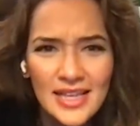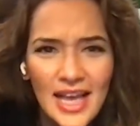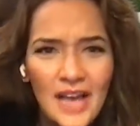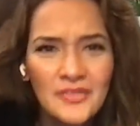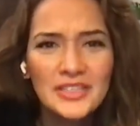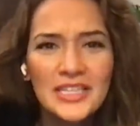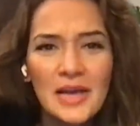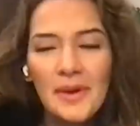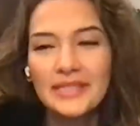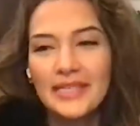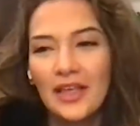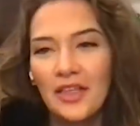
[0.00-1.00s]
Every time I
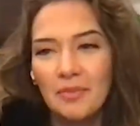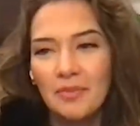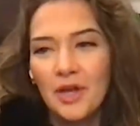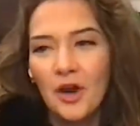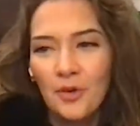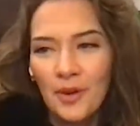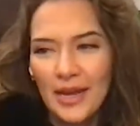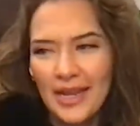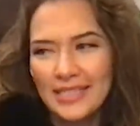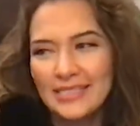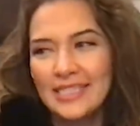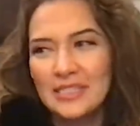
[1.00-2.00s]
tell him no and I
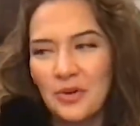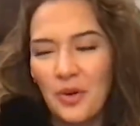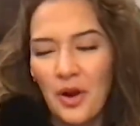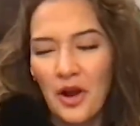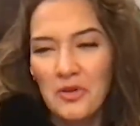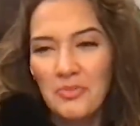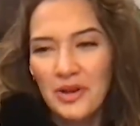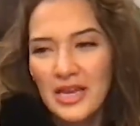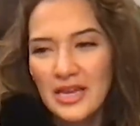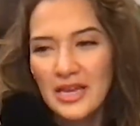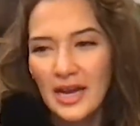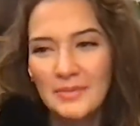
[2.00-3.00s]
see his little
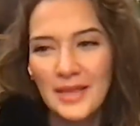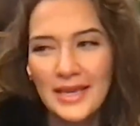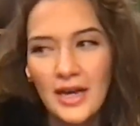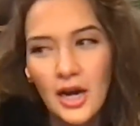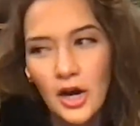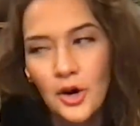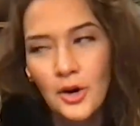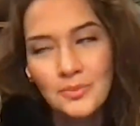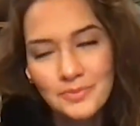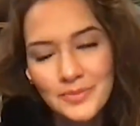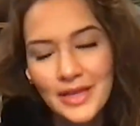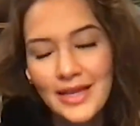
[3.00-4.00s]
heartbreak, I'm like, "Oh,
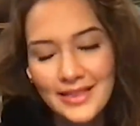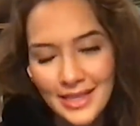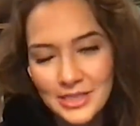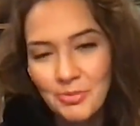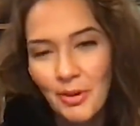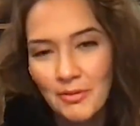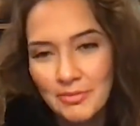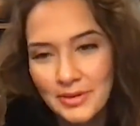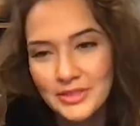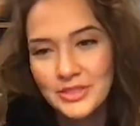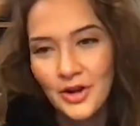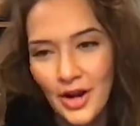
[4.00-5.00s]
that's probably
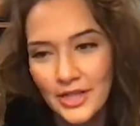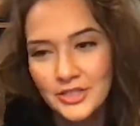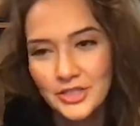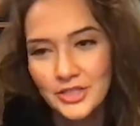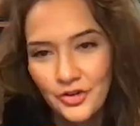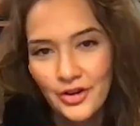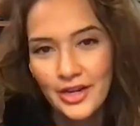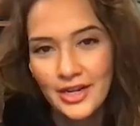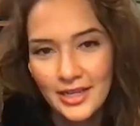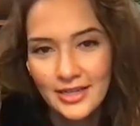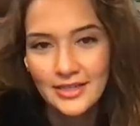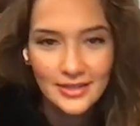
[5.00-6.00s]
a scar I just
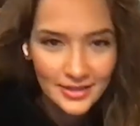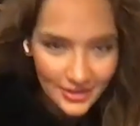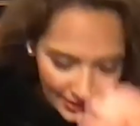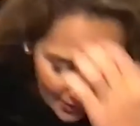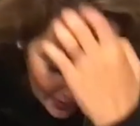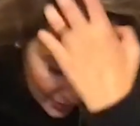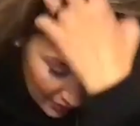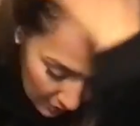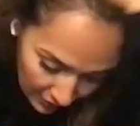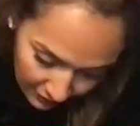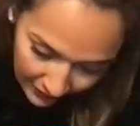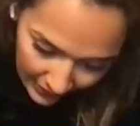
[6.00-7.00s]
created." You know,
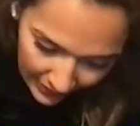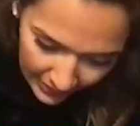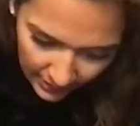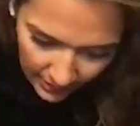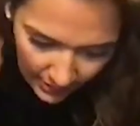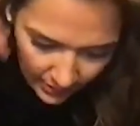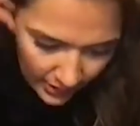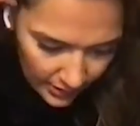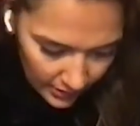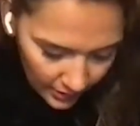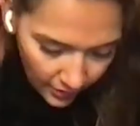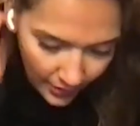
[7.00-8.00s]
or if like,
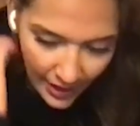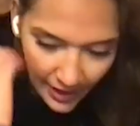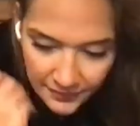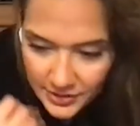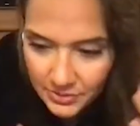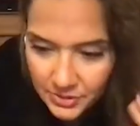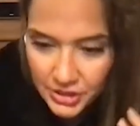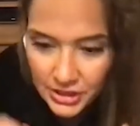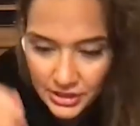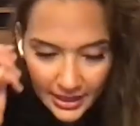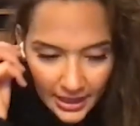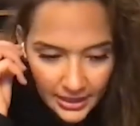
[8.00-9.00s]
you know, I have some shit
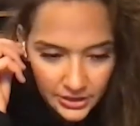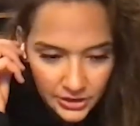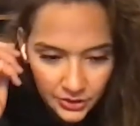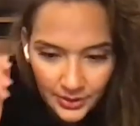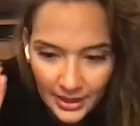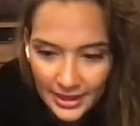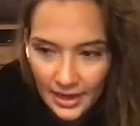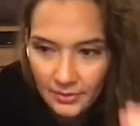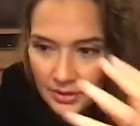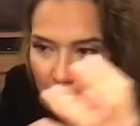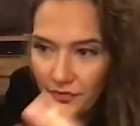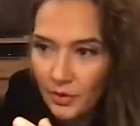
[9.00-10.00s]
I got to do and I can't
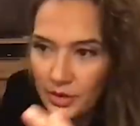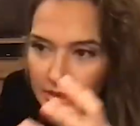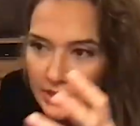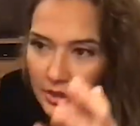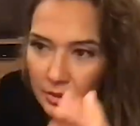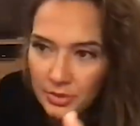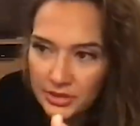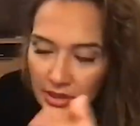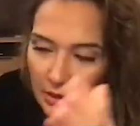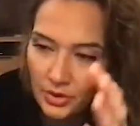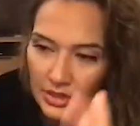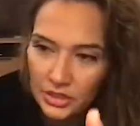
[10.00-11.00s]
really focus 100%
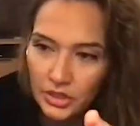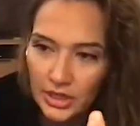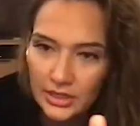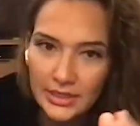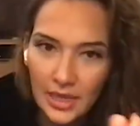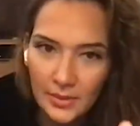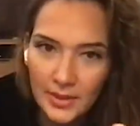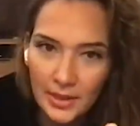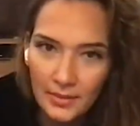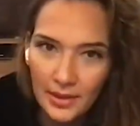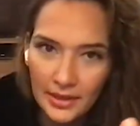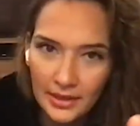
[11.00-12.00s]
on what he's trying to tell me
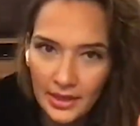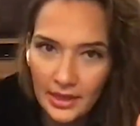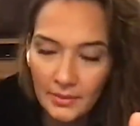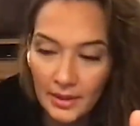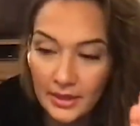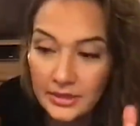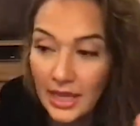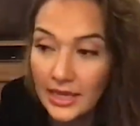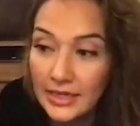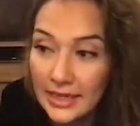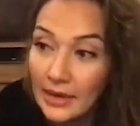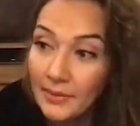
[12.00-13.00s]
I'm, um, and and I'm like,
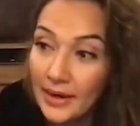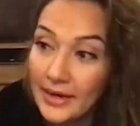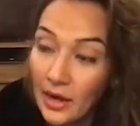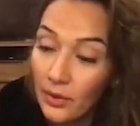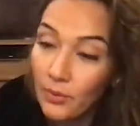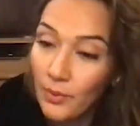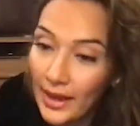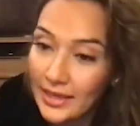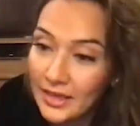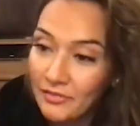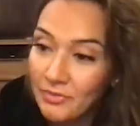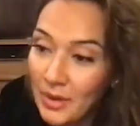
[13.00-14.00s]
"Taika, not right now.
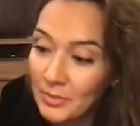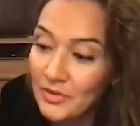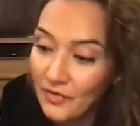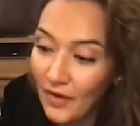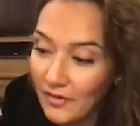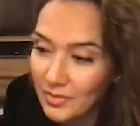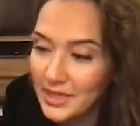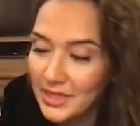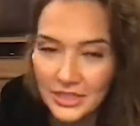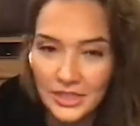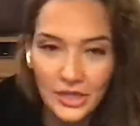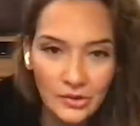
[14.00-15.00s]
Wait, give mommy 5
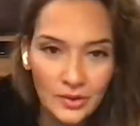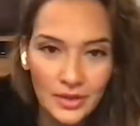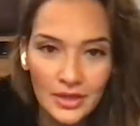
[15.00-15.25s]
minutes," you know?